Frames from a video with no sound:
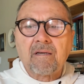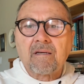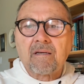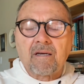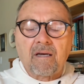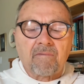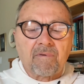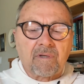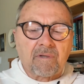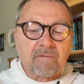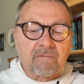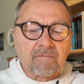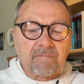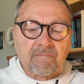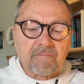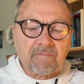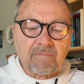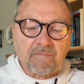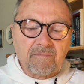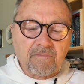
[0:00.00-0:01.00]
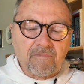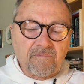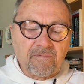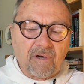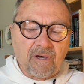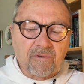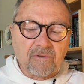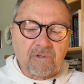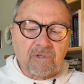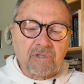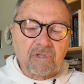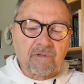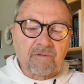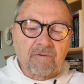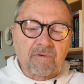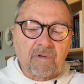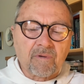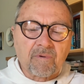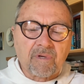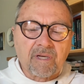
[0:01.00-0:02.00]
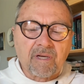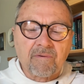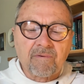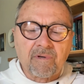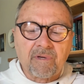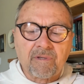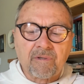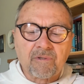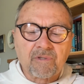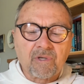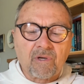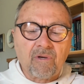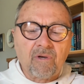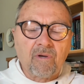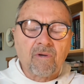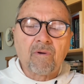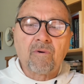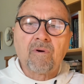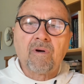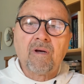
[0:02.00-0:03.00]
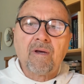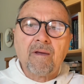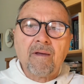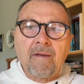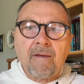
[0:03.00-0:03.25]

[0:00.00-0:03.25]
having fathered children or whatever. And there's a whole